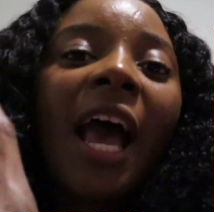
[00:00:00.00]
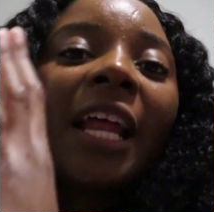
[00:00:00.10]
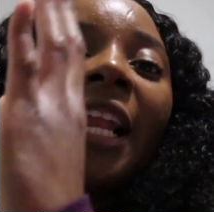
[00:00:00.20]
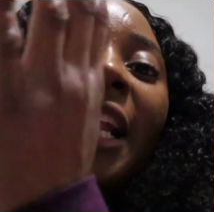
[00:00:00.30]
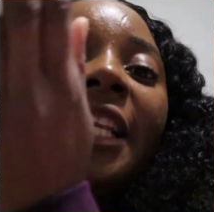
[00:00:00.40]

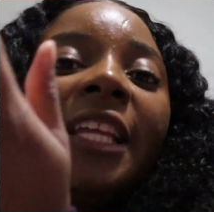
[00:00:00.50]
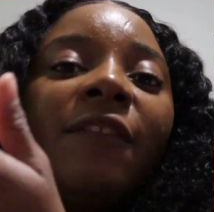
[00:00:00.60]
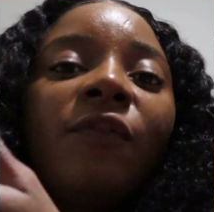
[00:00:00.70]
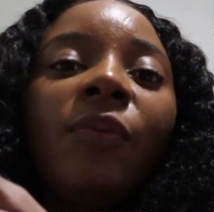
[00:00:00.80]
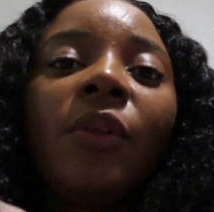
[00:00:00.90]
And I'll
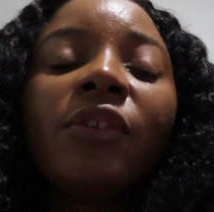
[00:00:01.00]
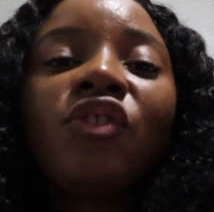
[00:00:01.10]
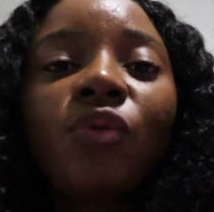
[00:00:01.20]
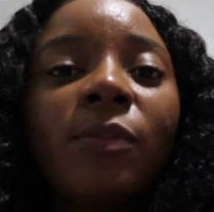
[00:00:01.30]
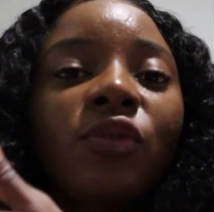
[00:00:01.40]
leave the
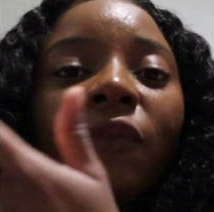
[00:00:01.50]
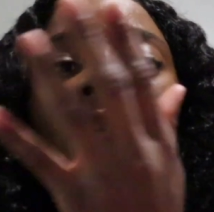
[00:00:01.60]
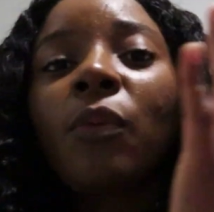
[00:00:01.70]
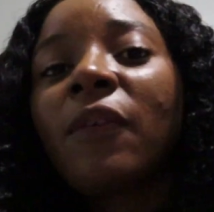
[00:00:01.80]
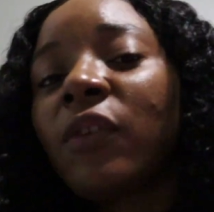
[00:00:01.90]
scripture
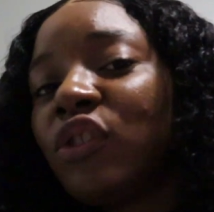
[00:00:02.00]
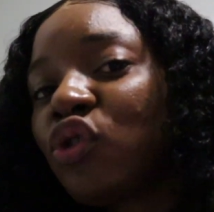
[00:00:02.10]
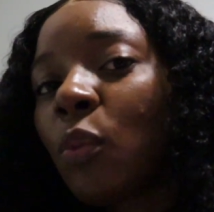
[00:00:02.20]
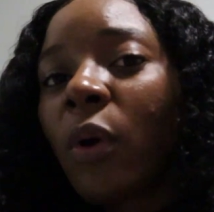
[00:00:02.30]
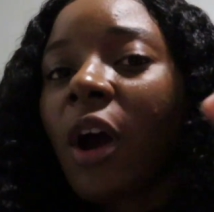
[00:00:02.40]
for
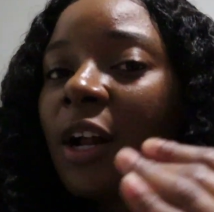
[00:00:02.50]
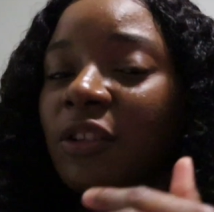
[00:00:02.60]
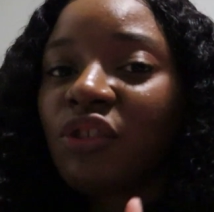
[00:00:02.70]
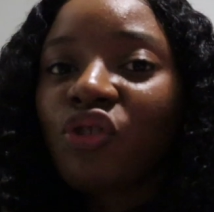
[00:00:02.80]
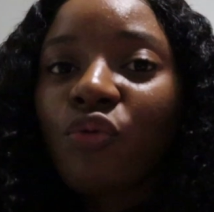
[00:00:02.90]
reference somewhere
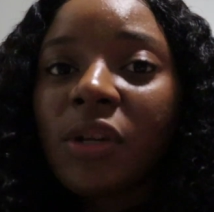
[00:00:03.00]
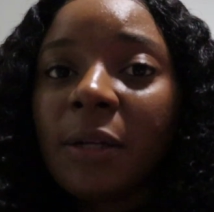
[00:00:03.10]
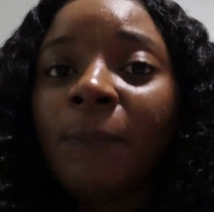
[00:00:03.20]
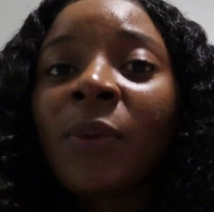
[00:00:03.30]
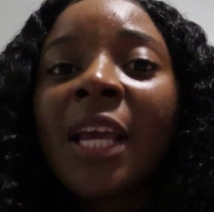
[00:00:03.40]
on the
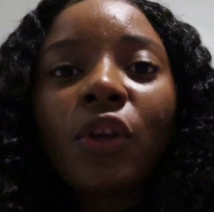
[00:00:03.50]
screen.